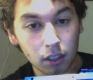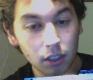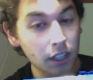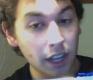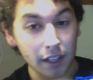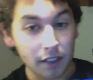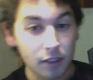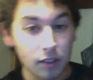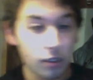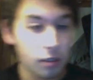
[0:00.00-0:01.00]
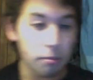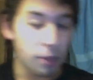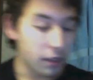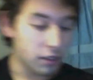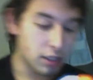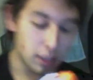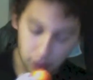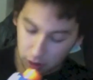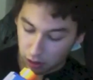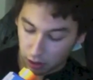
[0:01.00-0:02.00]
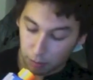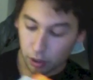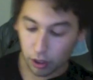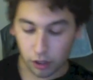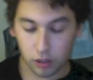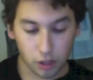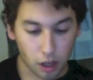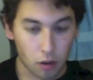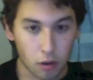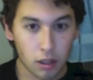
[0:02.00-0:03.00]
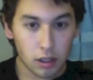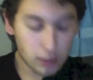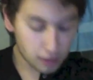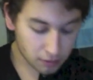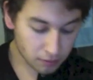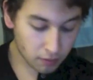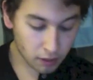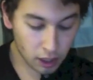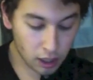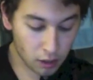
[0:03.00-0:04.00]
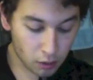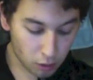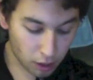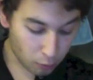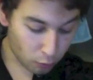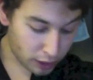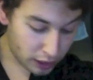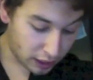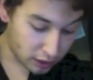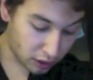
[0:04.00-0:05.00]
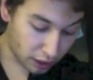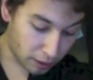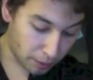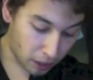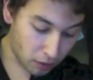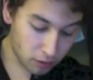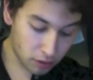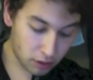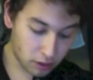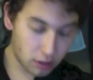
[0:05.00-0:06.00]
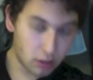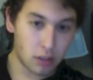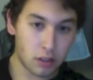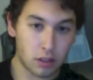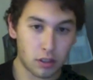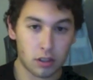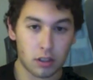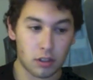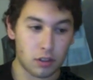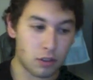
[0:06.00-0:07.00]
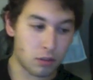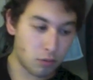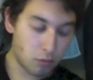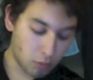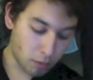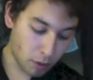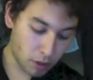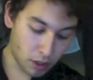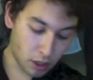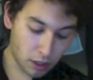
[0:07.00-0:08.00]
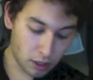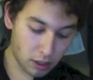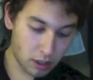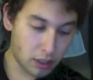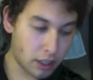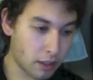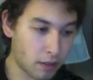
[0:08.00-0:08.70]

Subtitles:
Can barely see it. It's just like a blur. So, what I'm really excited about is one more dart in there.